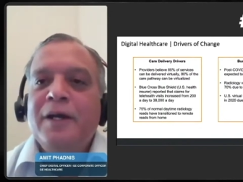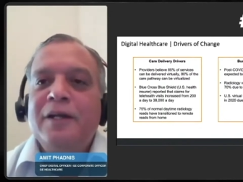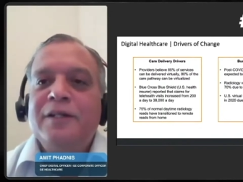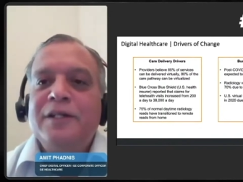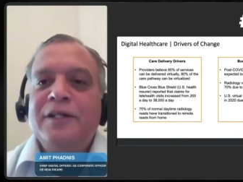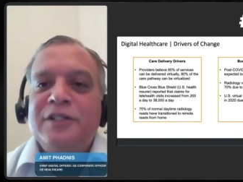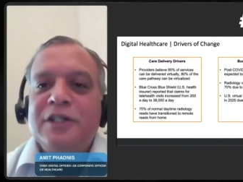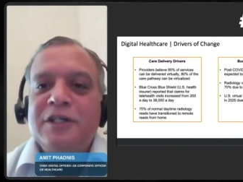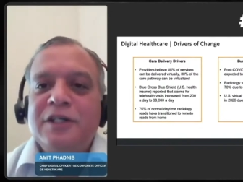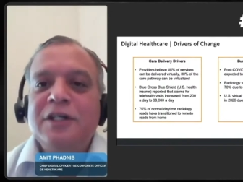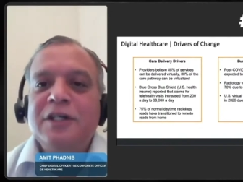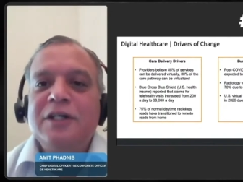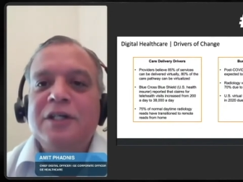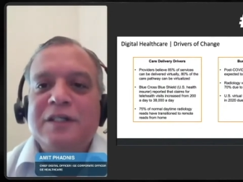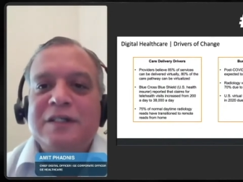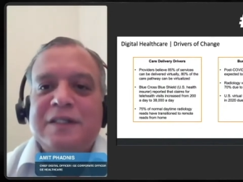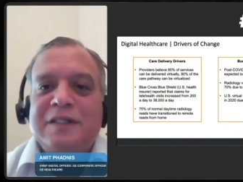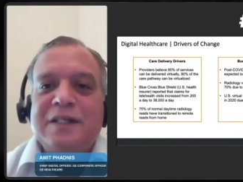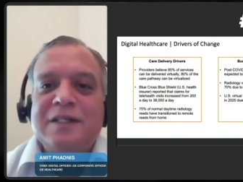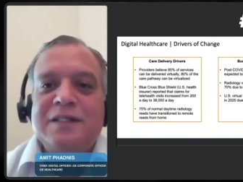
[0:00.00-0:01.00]
And the general
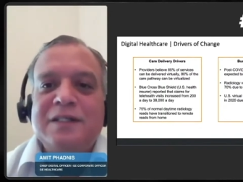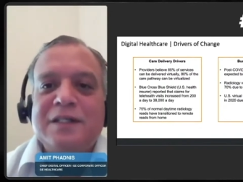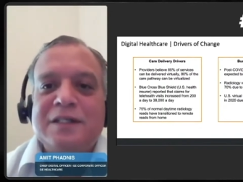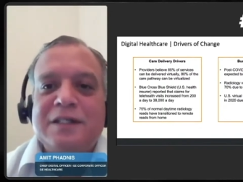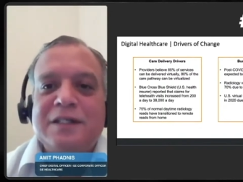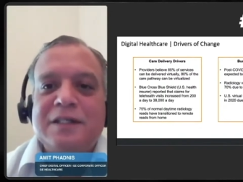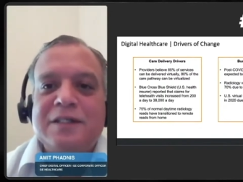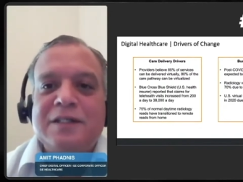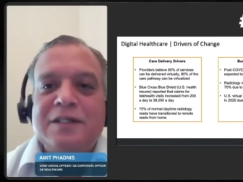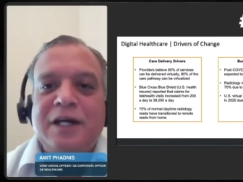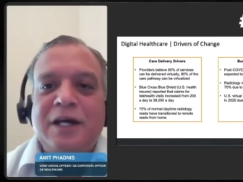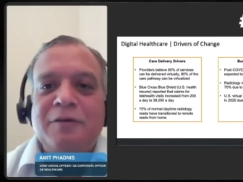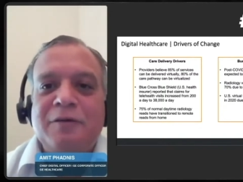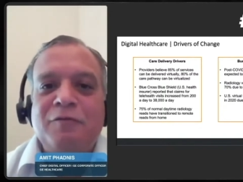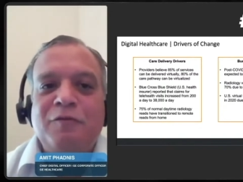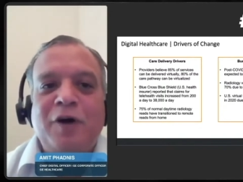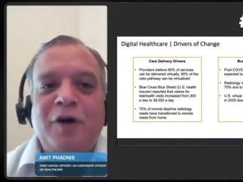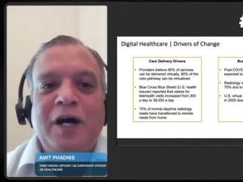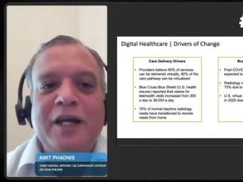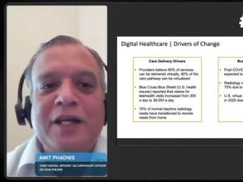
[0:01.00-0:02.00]
consensus is
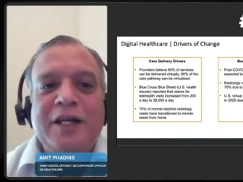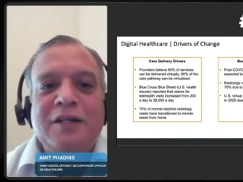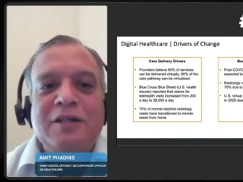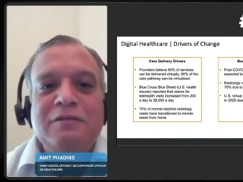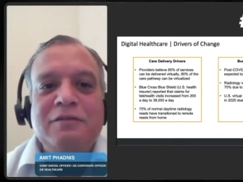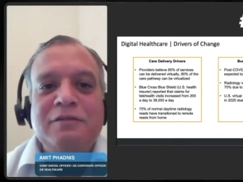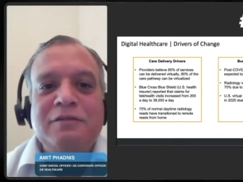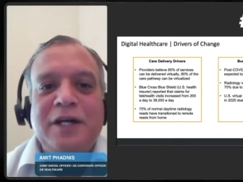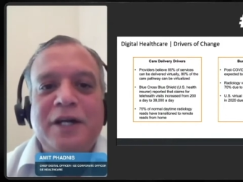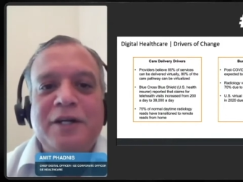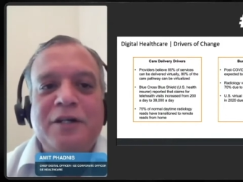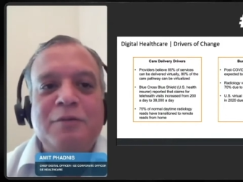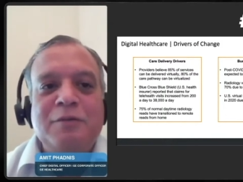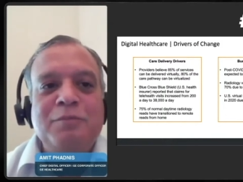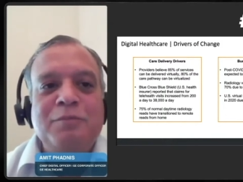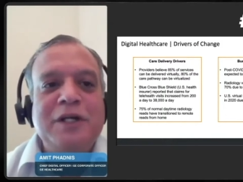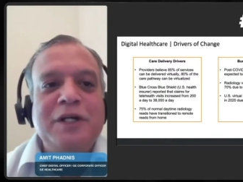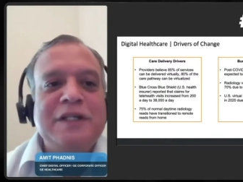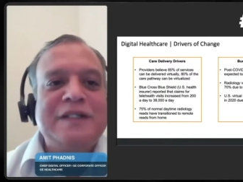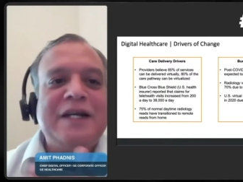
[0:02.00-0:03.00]
that while that
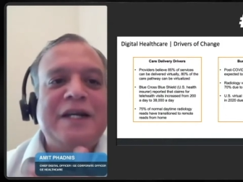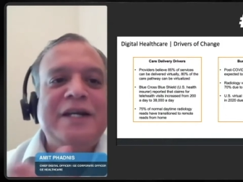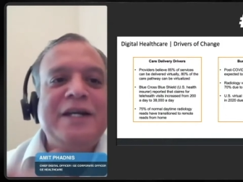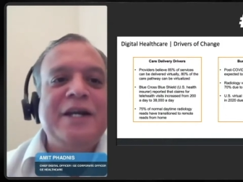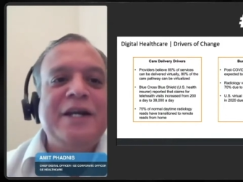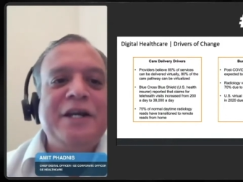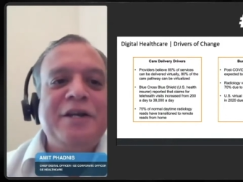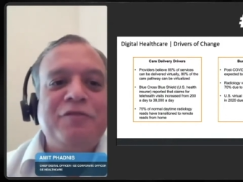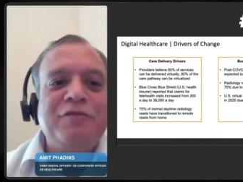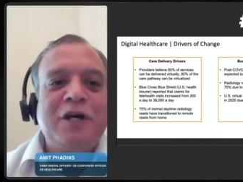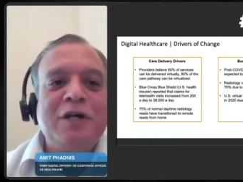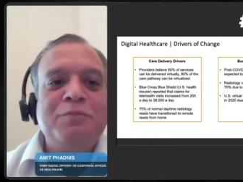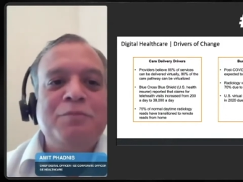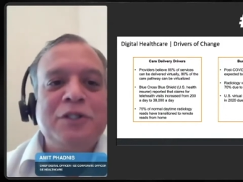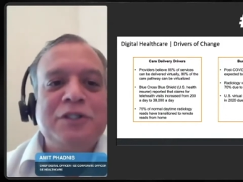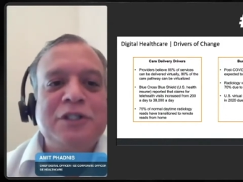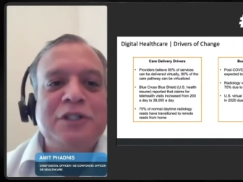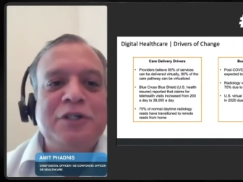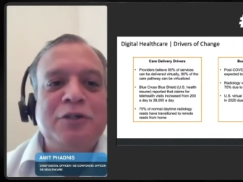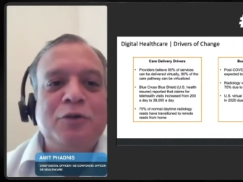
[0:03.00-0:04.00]
number is 80,
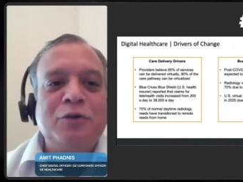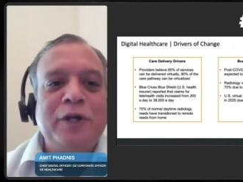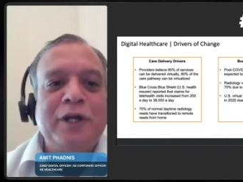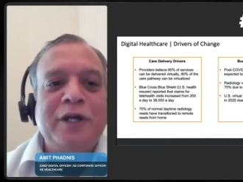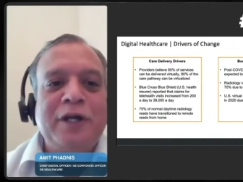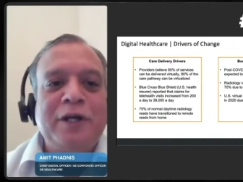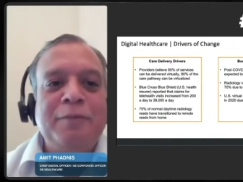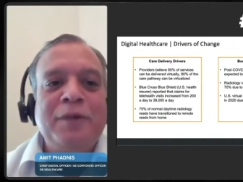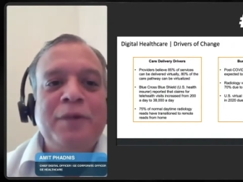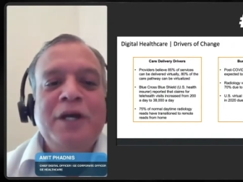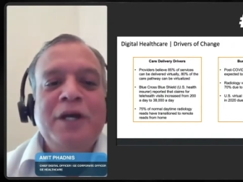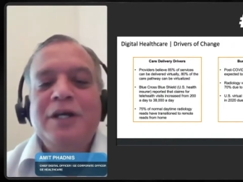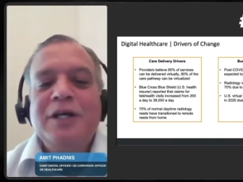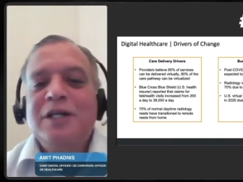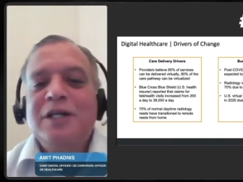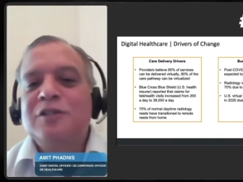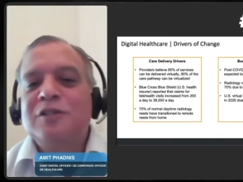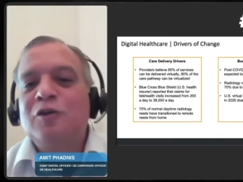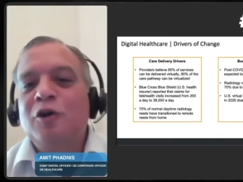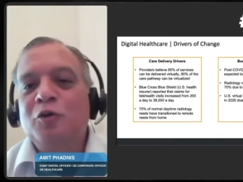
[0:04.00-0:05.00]
85% today,
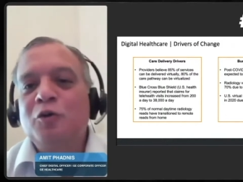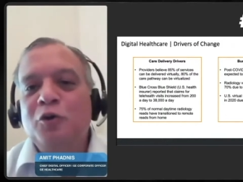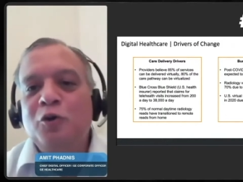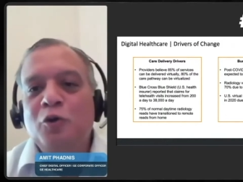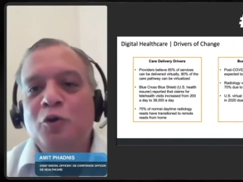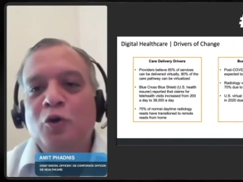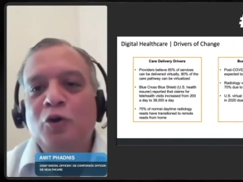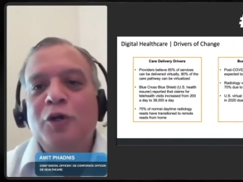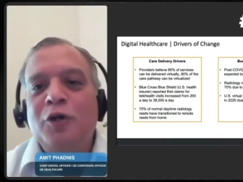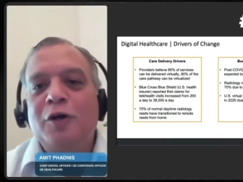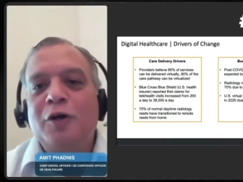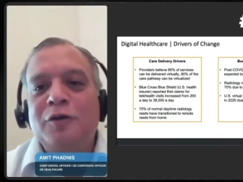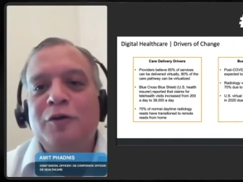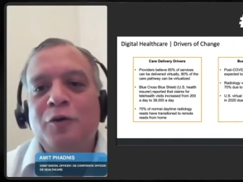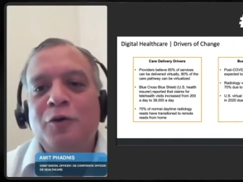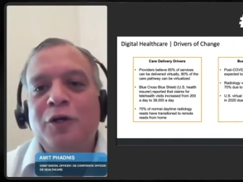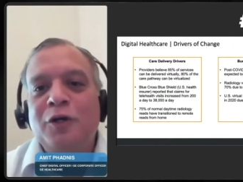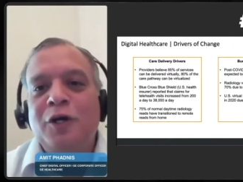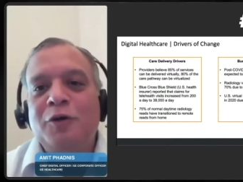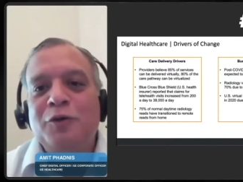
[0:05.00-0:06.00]
it's not going to go, do-
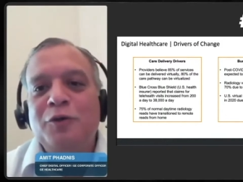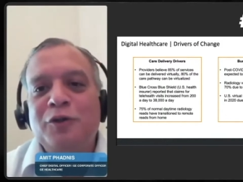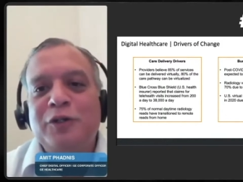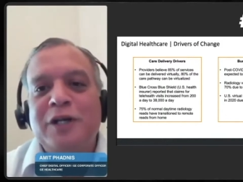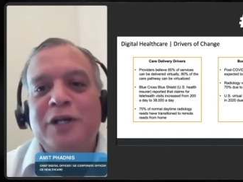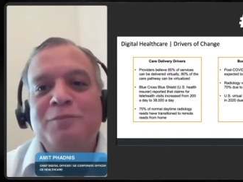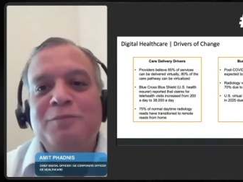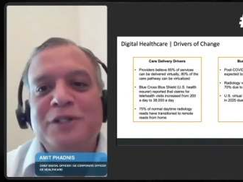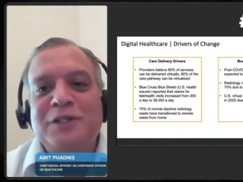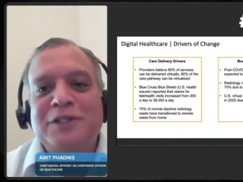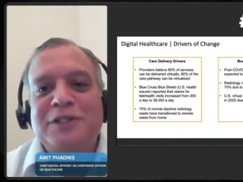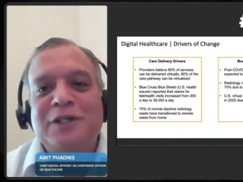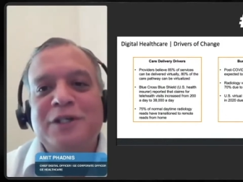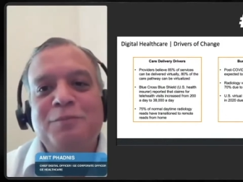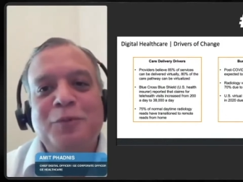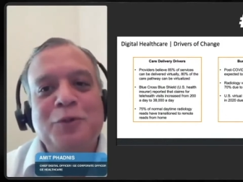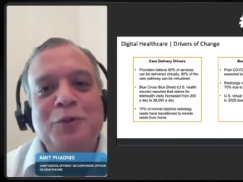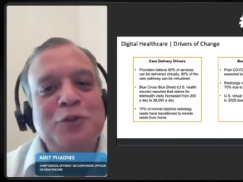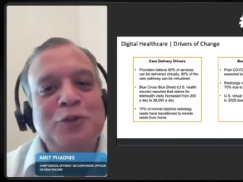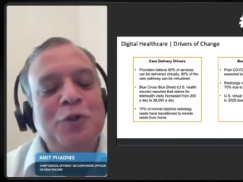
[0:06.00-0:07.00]
go down to
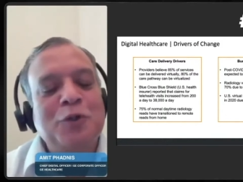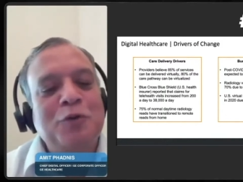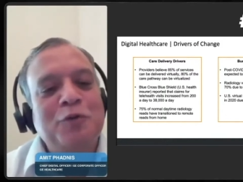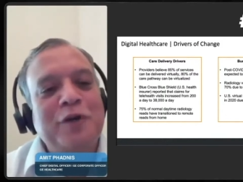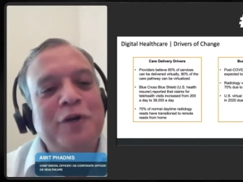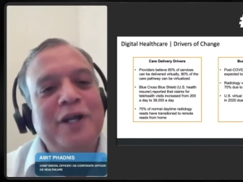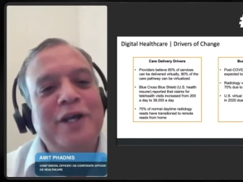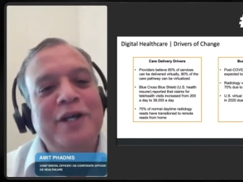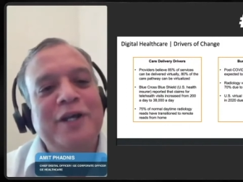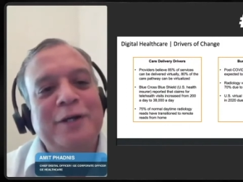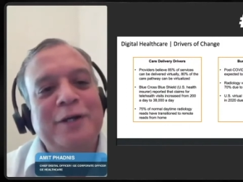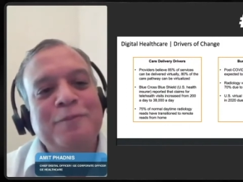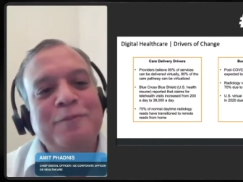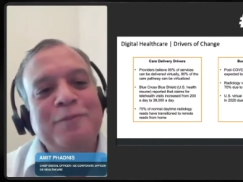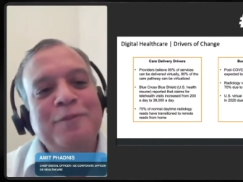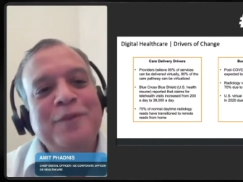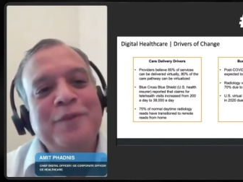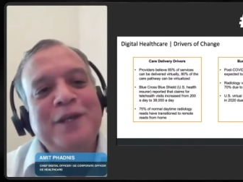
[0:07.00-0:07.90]
10% post-COVID era.